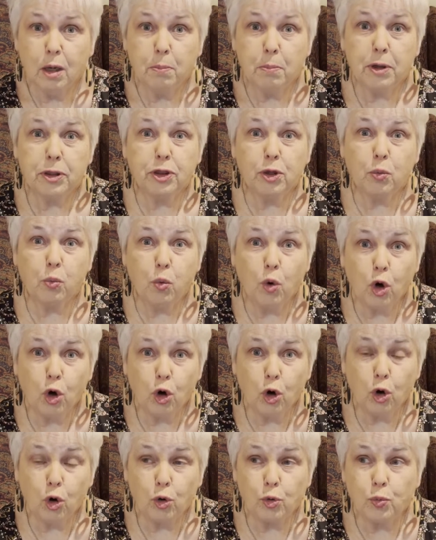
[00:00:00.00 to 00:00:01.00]
but the
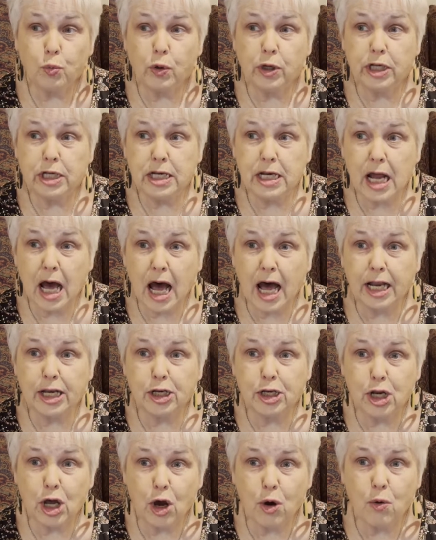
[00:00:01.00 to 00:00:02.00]
world would not
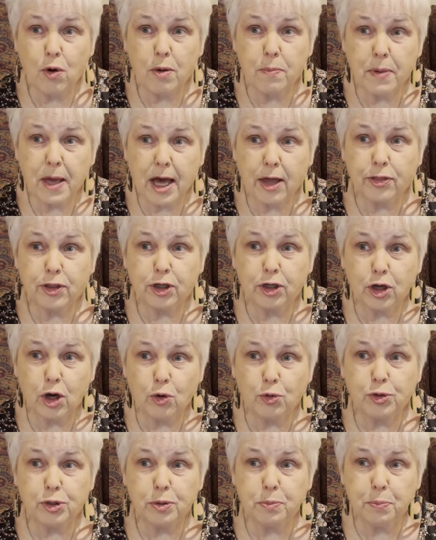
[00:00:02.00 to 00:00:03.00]
know about the
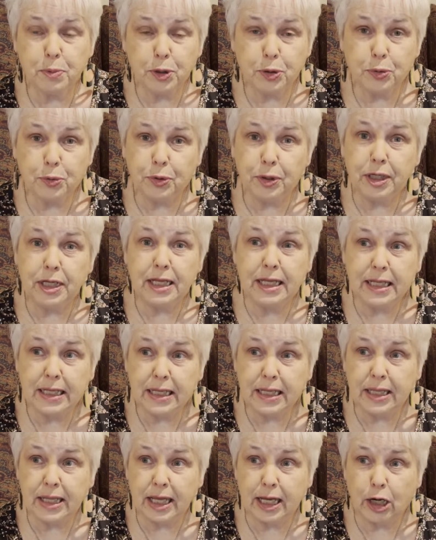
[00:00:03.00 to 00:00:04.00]
golden Buddha
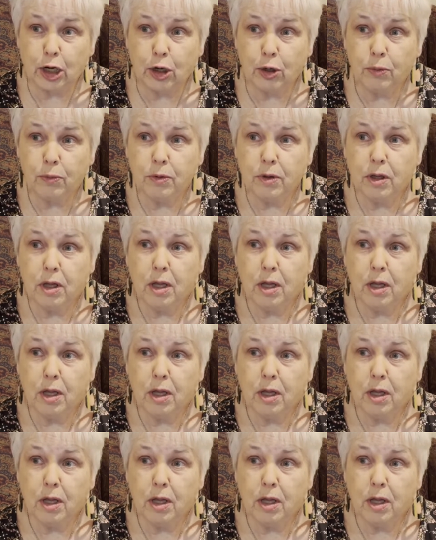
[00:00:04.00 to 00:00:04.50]
hidden there